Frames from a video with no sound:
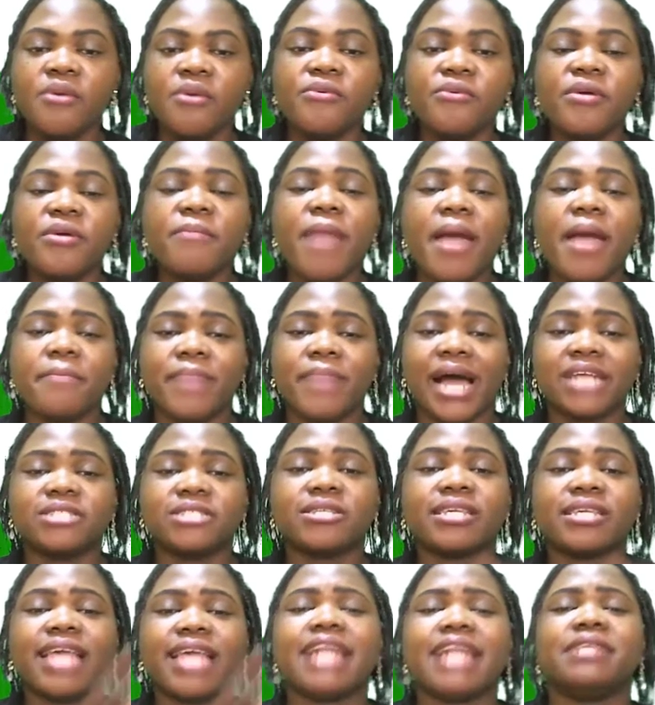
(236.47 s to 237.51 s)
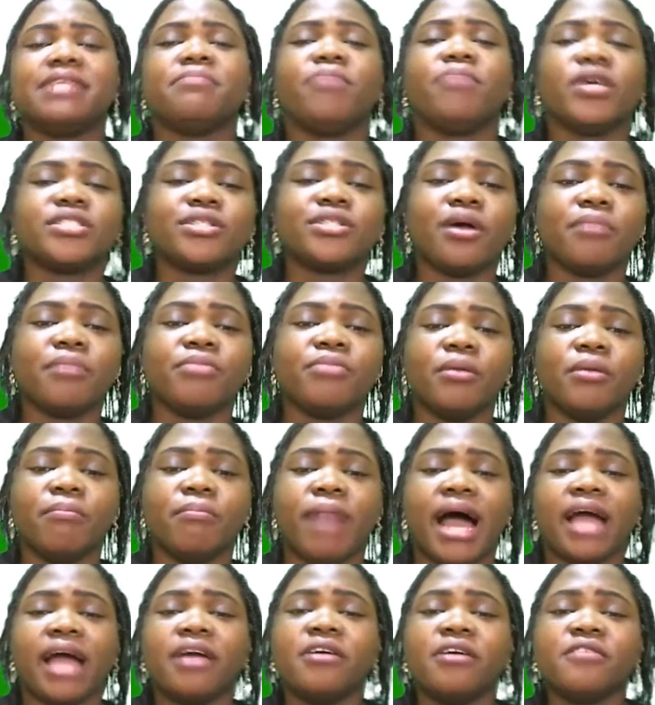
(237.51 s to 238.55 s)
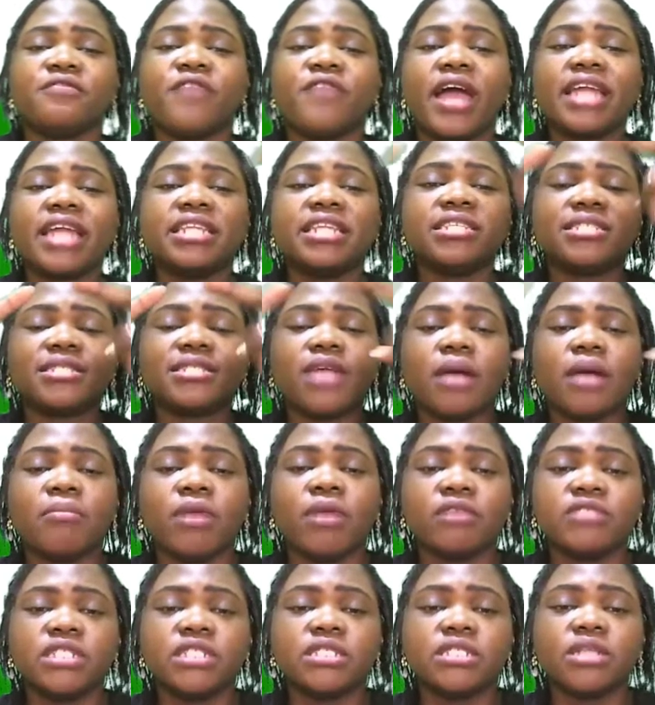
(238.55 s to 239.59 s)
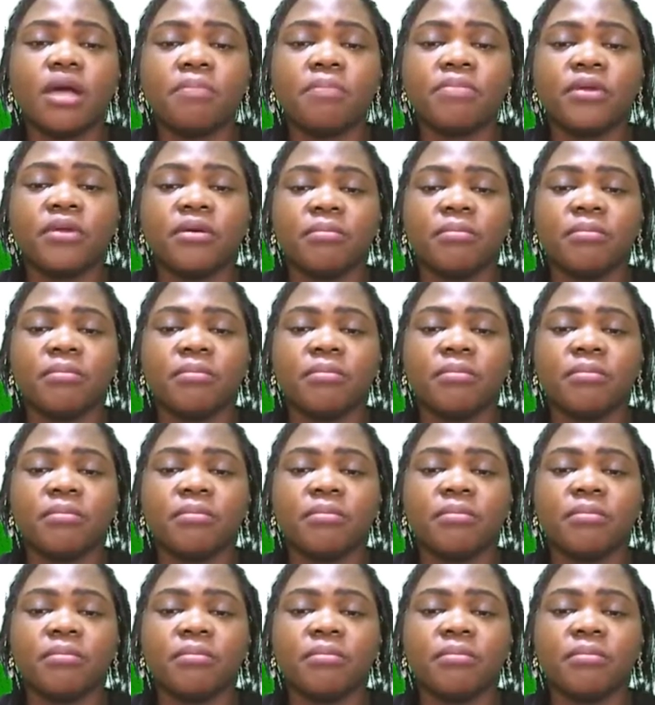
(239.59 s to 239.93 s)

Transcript: Remember, to get the bottom number, find the sum of the top